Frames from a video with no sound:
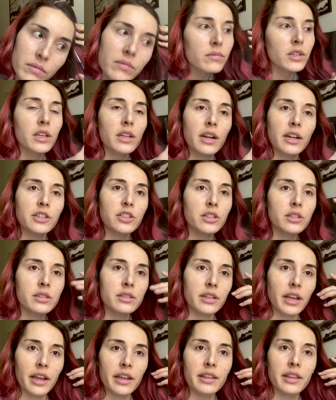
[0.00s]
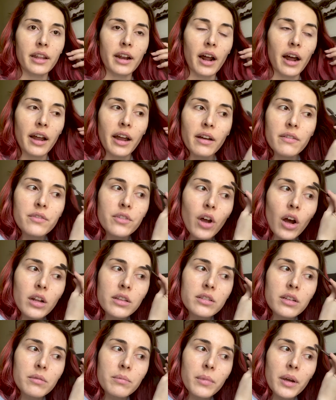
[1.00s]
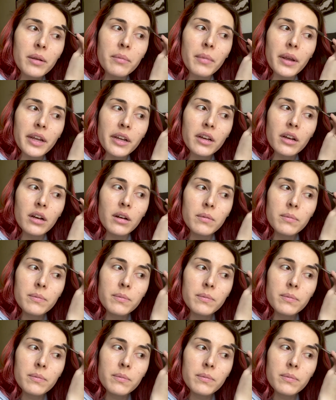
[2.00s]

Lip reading: Can I just say that I have not done my makeup